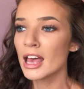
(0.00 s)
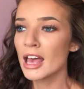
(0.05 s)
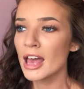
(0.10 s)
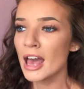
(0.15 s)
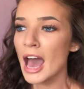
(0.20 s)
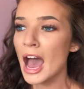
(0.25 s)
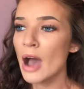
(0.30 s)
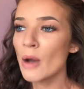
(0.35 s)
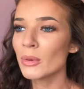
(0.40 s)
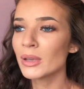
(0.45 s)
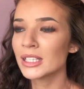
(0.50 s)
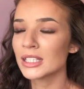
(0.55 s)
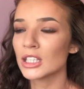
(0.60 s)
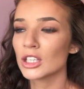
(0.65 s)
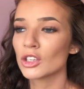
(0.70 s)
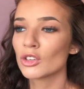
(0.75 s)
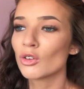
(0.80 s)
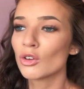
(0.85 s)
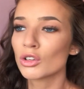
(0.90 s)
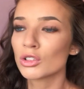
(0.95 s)
how is
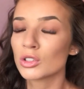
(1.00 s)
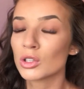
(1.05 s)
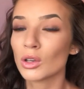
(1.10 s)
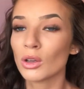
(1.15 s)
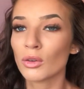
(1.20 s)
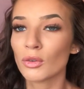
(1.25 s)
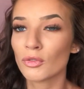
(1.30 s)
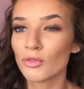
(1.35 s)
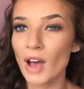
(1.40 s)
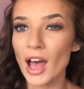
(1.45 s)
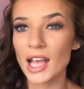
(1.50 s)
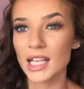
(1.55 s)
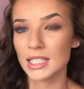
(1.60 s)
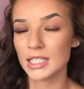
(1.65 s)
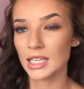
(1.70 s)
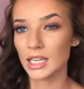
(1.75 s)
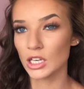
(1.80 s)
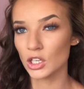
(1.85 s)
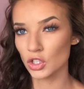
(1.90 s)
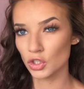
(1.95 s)
you're too fat
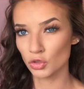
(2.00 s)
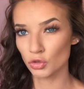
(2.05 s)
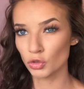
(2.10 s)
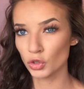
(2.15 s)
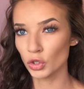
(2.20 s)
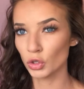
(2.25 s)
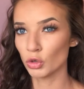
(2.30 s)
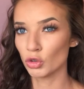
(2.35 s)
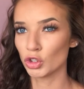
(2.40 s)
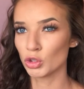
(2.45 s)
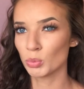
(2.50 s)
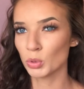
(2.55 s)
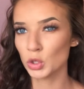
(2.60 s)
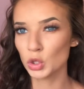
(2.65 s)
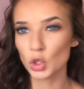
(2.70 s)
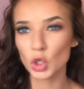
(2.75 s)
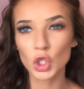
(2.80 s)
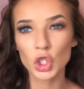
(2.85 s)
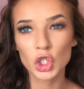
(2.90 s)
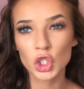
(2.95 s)
seen as rude, but
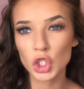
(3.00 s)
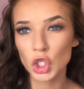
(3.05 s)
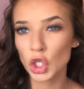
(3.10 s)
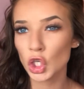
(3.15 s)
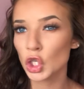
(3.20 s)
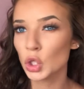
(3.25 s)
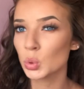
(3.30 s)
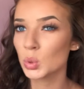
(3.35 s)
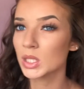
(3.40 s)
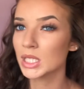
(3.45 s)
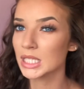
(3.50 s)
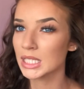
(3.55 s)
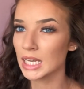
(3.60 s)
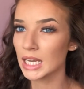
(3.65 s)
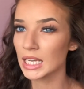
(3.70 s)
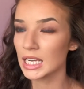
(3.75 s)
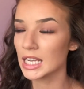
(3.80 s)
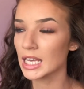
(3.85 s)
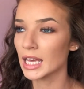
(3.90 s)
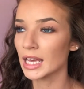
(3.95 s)
you're too
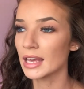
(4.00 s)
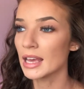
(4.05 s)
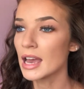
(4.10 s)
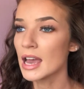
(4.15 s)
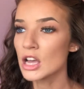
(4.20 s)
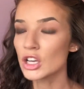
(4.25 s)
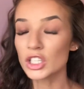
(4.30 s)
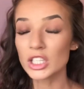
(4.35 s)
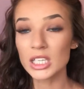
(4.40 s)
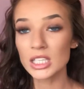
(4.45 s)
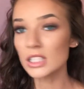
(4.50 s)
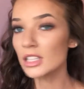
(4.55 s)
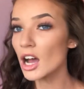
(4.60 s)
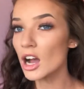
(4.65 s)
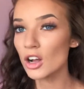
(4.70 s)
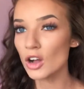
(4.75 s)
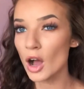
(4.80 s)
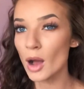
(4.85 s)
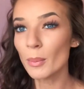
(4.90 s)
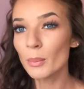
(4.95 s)
skinny? Because it's not
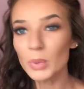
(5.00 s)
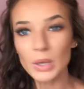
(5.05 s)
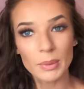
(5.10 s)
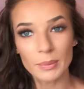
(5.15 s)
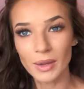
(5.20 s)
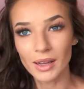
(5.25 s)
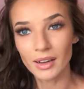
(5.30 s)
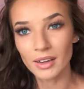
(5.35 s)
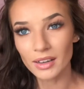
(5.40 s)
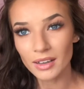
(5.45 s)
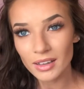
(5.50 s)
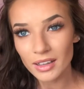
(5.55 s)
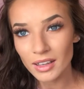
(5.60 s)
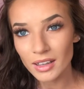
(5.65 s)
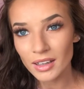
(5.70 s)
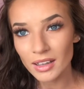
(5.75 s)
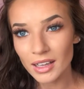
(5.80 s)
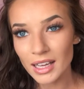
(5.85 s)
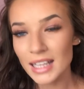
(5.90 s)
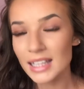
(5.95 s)
a compliment.
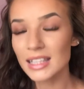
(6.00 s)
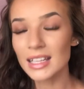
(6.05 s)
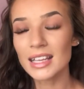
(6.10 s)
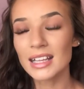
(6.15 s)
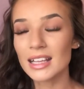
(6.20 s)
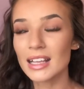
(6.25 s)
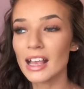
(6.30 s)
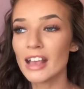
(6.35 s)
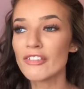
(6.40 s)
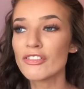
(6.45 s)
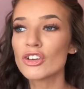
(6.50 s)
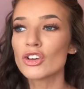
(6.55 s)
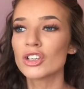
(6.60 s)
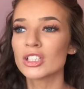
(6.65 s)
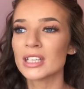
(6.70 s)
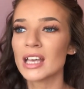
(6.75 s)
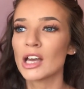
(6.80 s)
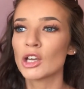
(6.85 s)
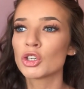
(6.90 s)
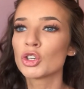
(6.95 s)
If you're
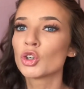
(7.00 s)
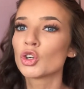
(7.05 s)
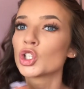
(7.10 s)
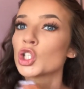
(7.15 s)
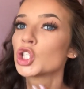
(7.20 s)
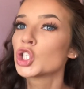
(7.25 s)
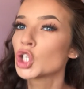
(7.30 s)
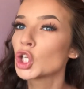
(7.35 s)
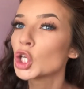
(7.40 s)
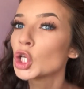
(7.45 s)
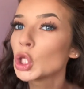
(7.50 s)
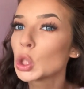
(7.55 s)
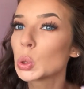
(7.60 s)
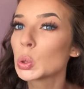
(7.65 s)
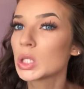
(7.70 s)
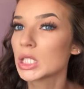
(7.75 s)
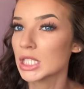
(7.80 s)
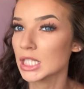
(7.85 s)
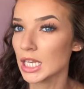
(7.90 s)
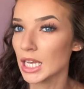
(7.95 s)
saying you're too
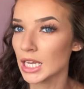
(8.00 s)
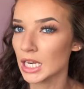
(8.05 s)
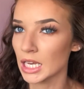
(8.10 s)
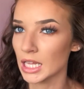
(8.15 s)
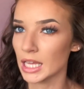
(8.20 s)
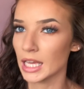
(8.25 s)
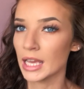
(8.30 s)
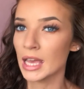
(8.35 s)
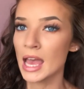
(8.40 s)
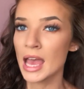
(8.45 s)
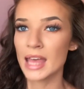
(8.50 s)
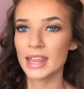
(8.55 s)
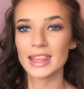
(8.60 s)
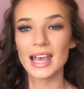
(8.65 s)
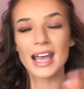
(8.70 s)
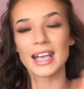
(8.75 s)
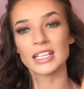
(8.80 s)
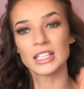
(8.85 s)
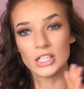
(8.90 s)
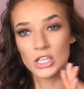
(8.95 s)
skinny,
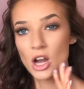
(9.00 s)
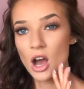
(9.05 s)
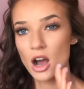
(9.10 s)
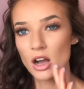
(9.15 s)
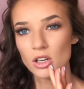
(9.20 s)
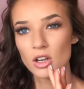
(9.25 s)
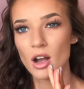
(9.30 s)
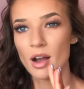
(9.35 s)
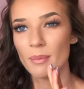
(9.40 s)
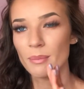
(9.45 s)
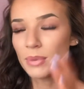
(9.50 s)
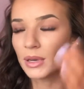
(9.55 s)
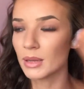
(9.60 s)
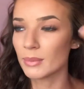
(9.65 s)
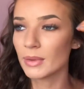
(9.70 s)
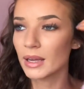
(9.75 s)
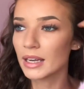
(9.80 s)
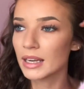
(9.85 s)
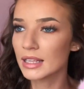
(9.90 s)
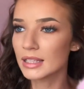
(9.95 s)
that is not a
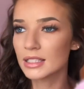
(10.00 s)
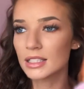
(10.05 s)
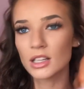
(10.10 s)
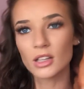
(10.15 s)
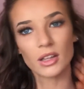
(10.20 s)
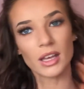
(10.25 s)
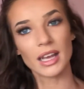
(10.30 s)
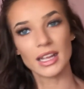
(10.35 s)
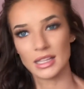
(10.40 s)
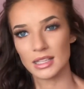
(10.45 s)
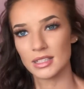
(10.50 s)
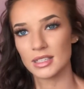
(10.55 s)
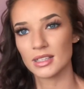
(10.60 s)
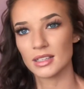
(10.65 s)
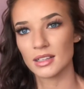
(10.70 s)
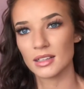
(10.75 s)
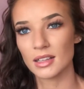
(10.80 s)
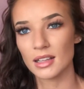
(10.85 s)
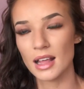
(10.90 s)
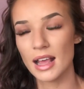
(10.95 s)
compliment.
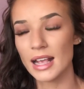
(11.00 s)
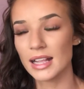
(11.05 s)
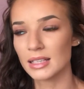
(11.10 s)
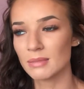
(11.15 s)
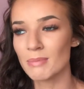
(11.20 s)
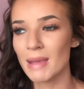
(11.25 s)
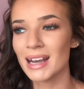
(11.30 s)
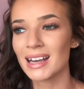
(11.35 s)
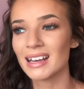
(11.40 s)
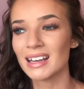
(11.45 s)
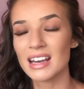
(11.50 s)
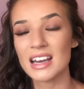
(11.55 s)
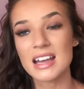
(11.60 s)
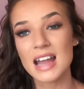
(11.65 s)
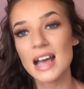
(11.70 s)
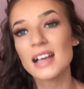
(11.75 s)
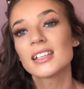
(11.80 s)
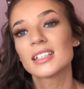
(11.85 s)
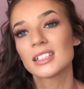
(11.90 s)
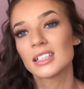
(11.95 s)
It's meant in a
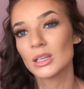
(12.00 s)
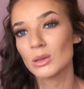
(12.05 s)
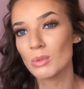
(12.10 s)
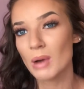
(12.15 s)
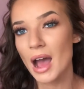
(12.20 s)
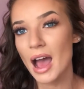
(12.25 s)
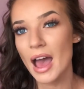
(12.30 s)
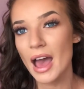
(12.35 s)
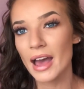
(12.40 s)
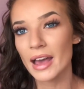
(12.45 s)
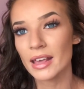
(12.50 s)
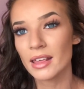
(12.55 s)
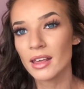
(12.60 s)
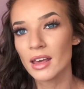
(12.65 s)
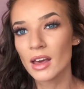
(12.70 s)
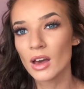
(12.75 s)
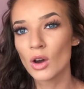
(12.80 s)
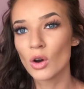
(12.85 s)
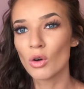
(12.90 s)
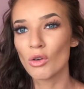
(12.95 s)
nasty way,
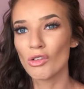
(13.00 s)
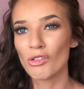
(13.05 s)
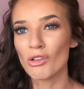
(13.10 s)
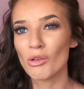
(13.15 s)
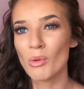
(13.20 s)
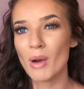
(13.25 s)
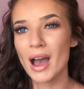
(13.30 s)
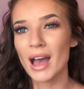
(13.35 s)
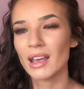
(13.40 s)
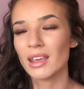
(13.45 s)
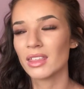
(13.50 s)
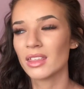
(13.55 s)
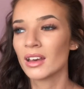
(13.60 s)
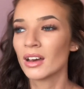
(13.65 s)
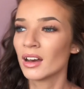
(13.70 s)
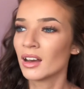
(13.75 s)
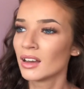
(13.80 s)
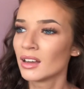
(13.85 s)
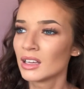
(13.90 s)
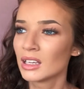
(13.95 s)
or a way
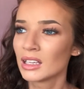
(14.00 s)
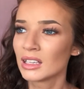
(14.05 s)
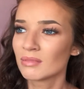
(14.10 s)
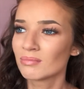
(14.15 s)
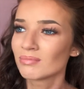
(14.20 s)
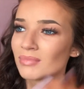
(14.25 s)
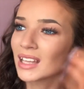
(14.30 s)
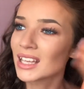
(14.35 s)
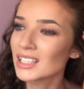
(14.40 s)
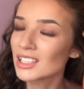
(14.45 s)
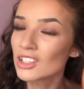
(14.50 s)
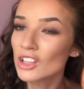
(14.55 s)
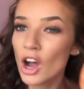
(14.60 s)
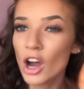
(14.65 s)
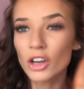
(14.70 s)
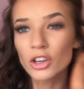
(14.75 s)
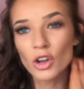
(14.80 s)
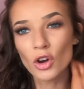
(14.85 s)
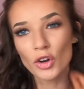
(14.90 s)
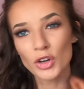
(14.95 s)
that is
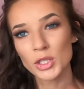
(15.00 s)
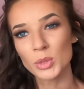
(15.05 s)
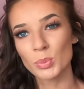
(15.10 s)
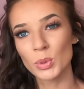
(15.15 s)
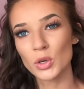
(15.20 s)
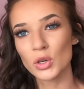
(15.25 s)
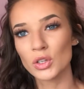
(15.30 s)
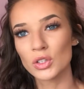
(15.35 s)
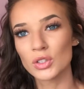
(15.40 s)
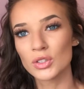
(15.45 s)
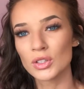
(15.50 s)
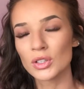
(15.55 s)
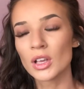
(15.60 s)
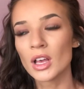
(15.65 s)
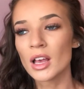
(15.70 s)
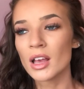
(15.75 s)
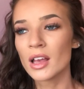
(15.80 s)
not nice, because